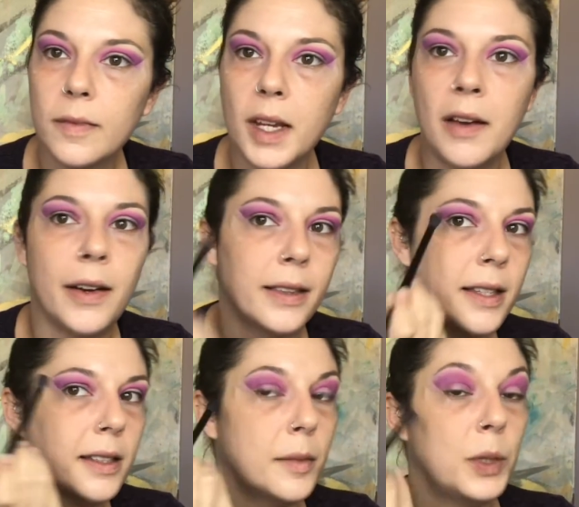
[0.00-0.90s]
Alright, that's
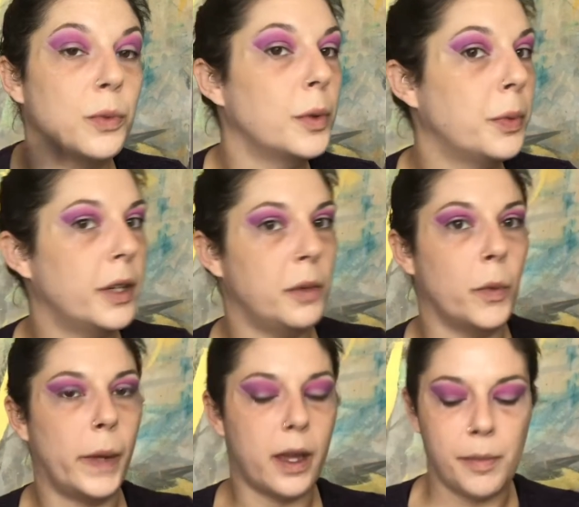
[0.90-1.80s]
going to be real pretty when
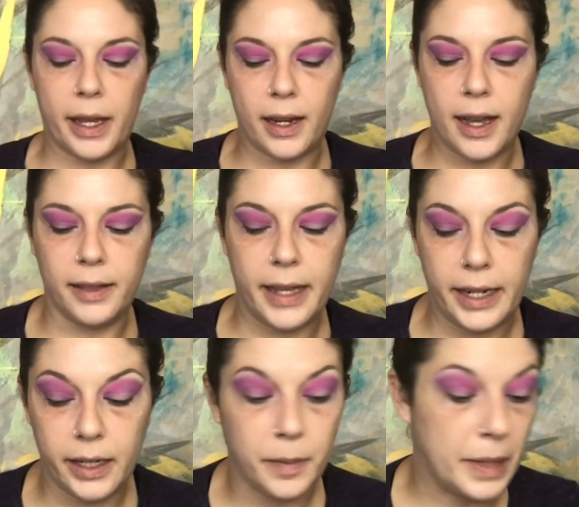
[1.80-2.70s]
we come back and highlight
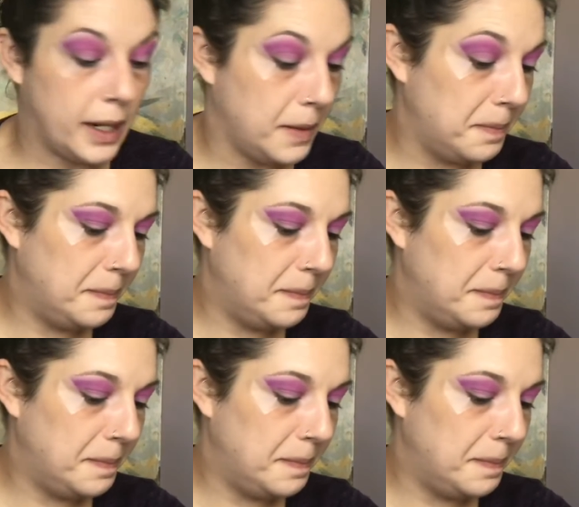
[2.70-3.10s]
it in a minute.